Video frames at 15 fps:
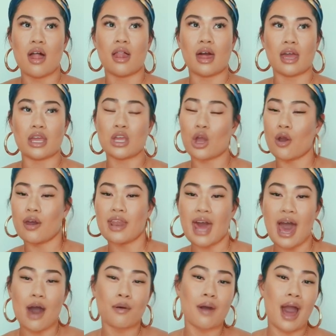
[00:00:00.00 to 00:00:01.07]
like going
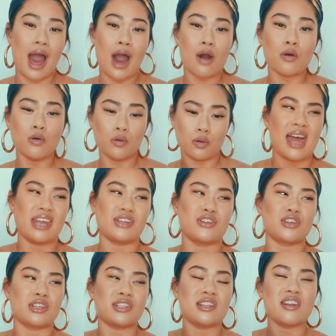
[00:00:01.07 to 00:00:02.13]
out out
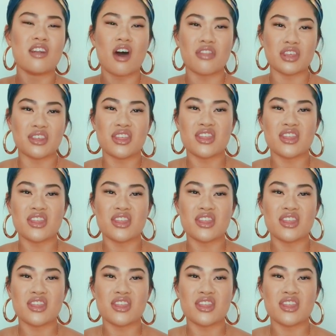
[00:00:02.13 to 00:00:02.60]
it's just another